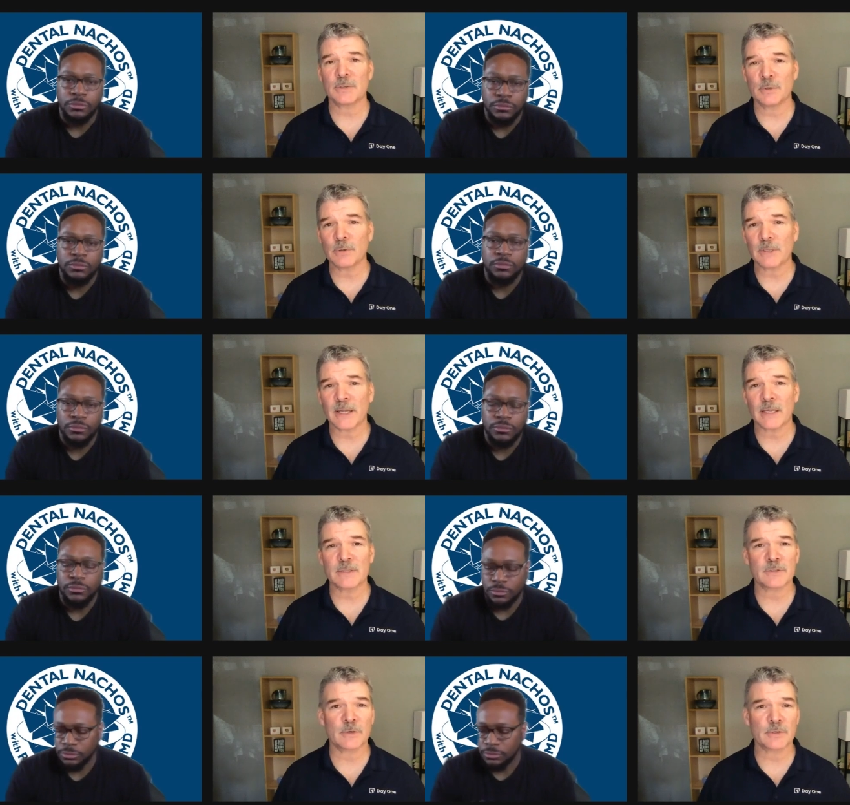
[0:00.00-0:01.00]
Speaker 1: Google
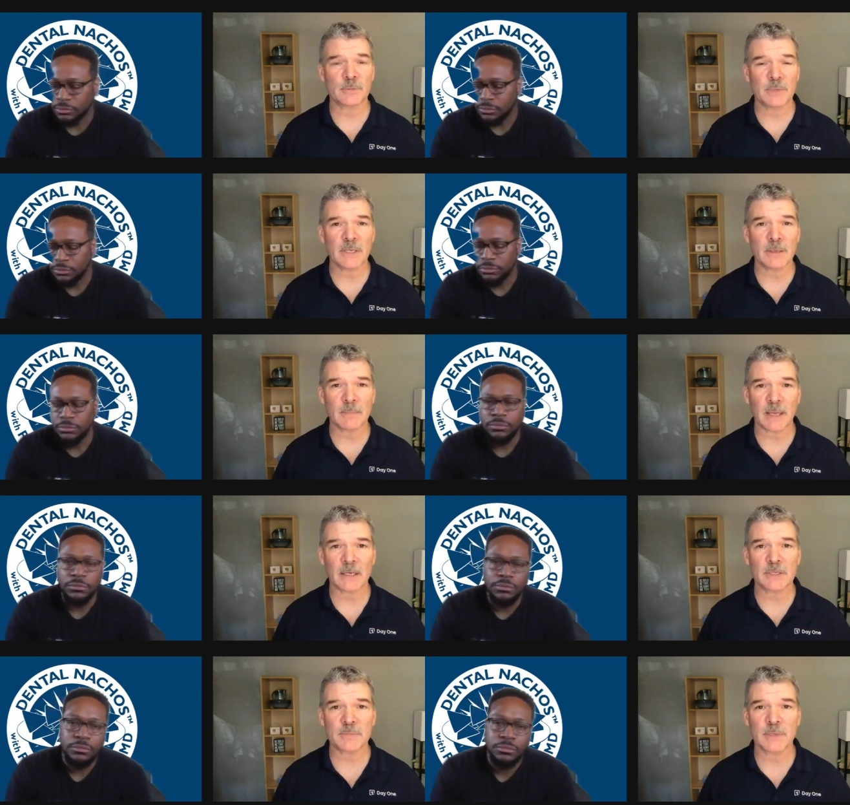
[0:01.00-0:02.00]
ads, social media
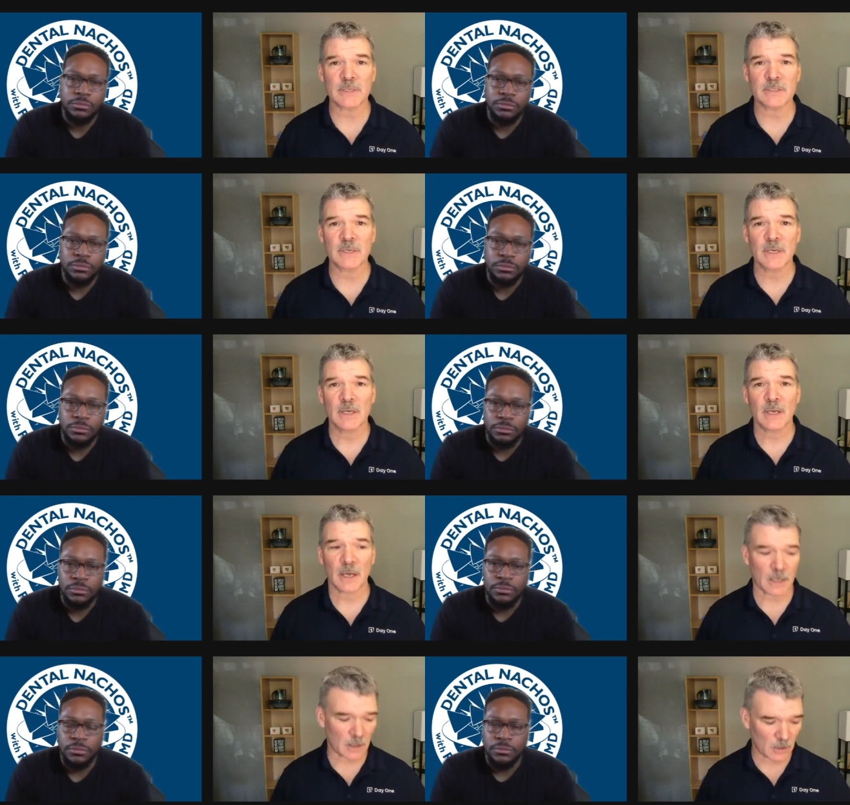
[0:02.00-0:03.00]
management,
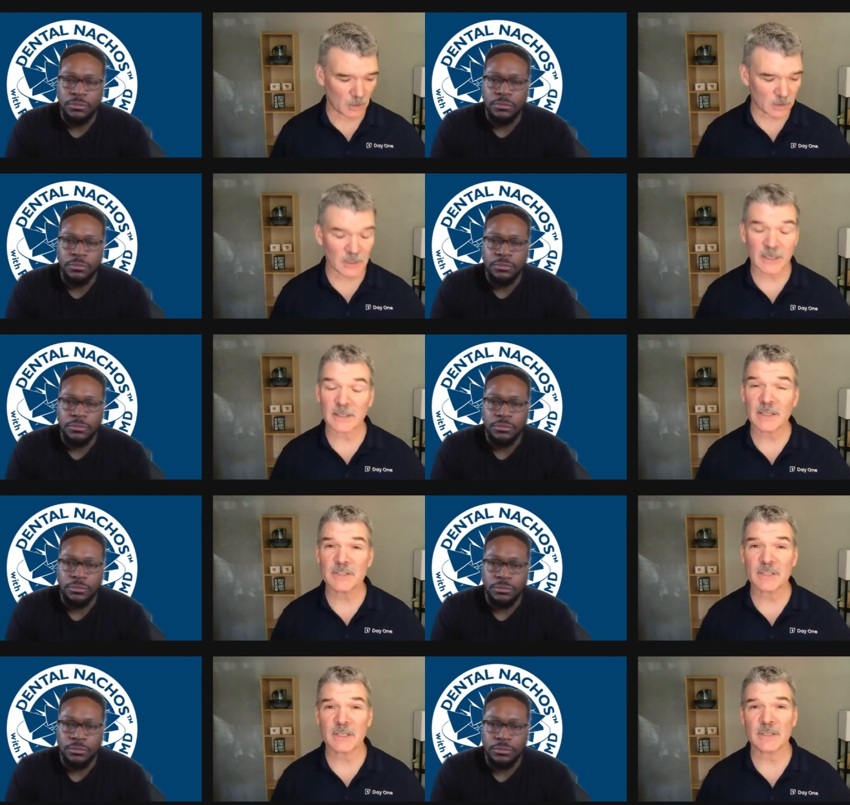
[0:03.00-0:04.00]
uh, online
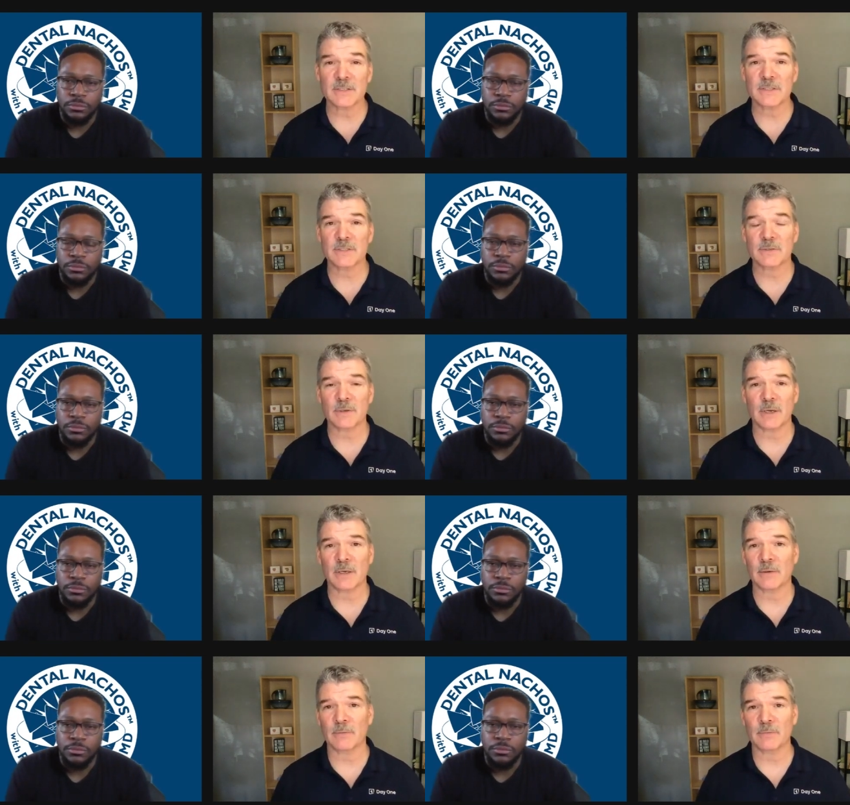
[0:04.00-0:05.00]
listings,
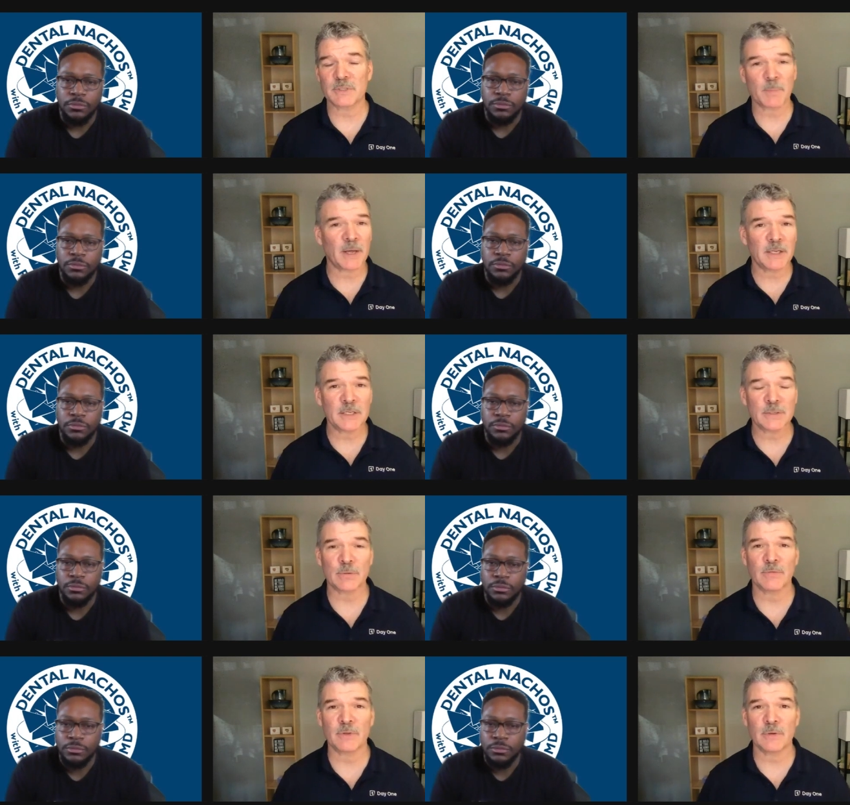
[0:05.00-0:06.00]
uh, responding to
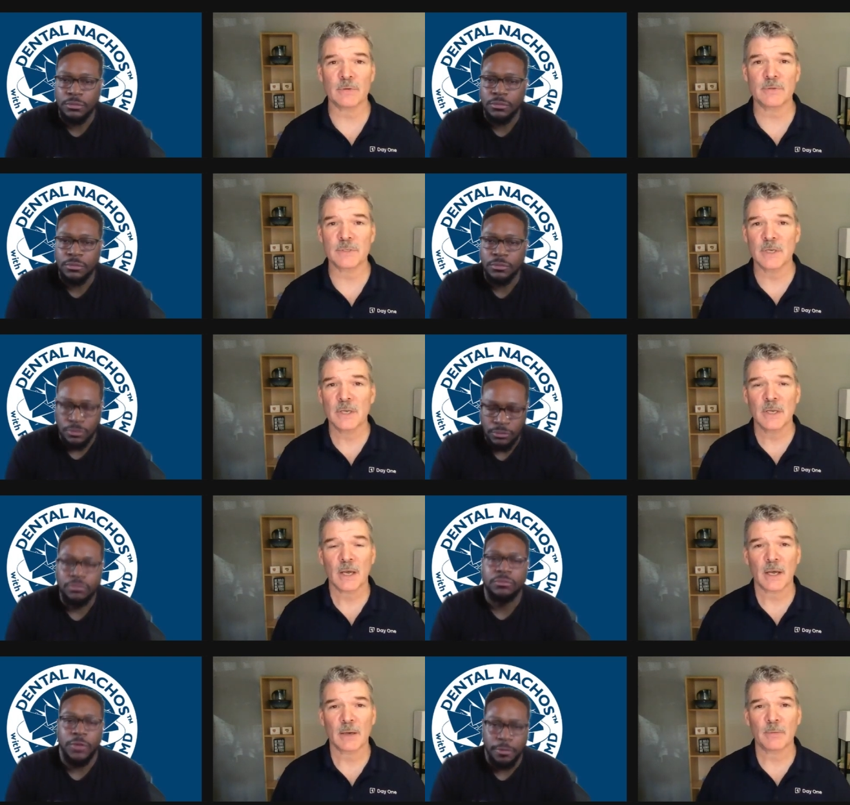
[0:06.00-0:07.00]
reviews.
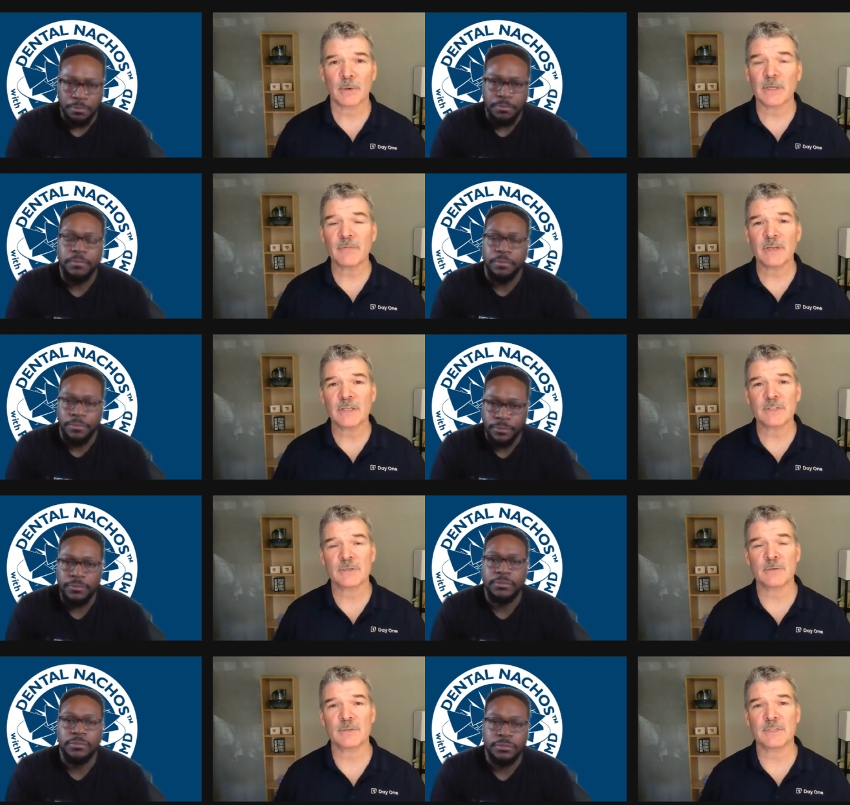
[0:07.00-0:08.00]
Uh, yep. We're even
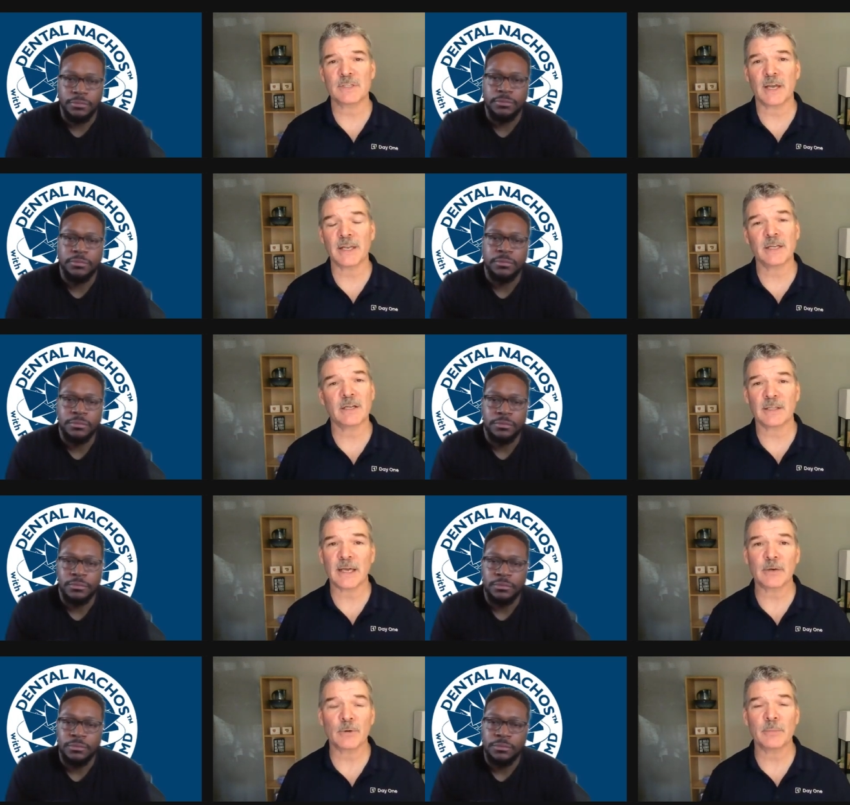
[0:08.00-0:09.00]
into designing
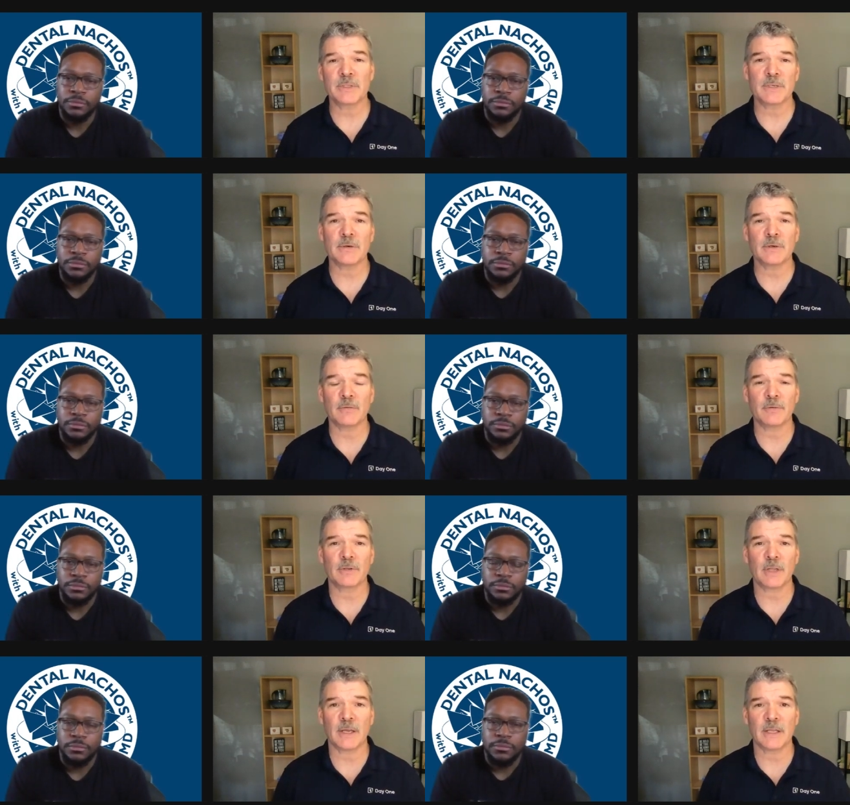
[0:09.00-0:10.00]
collateral material for
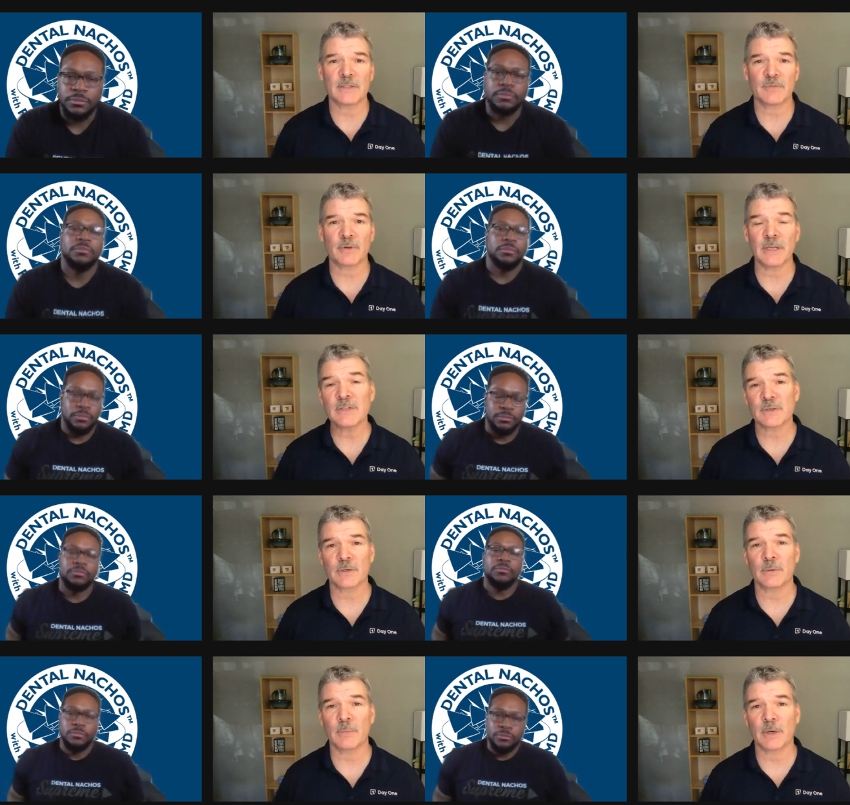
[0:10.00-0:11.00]
clients for
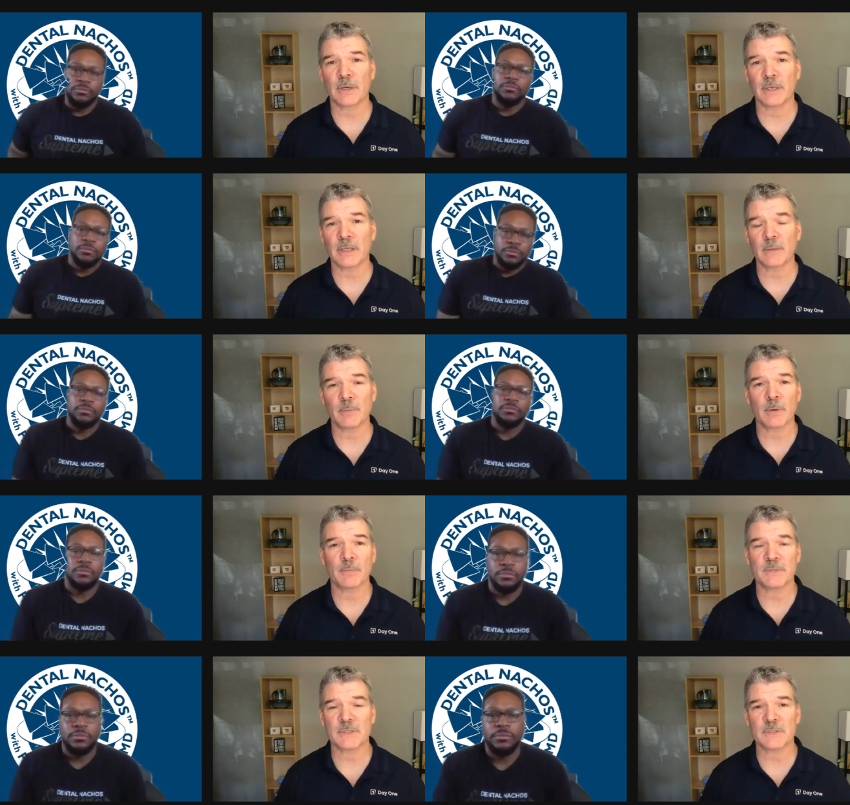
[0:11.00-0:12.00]
internal marketing
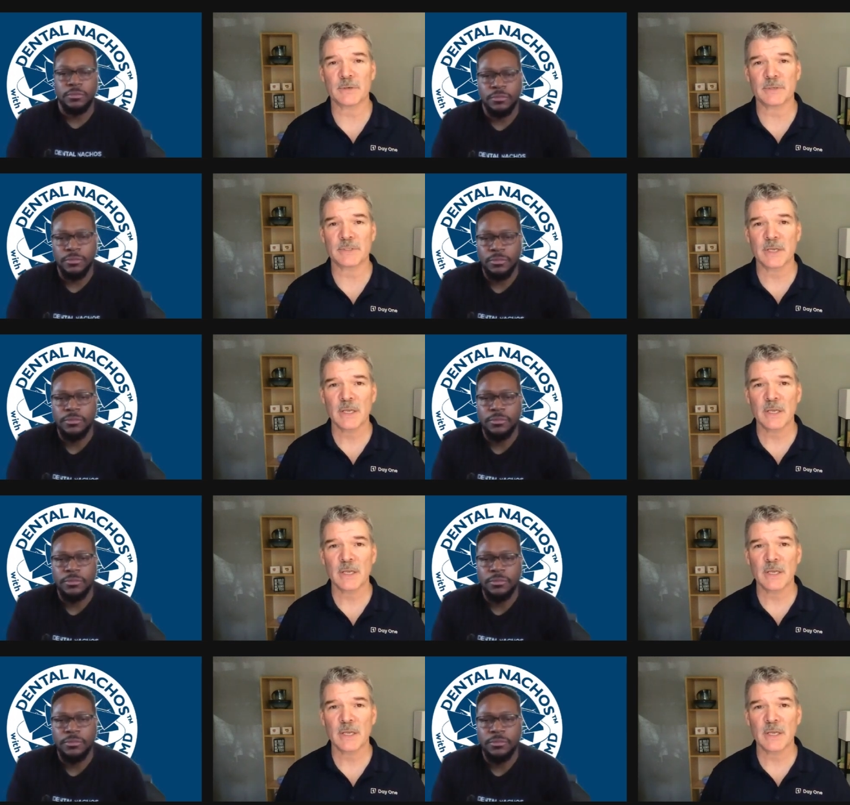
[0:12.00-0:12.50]
purposes. So it's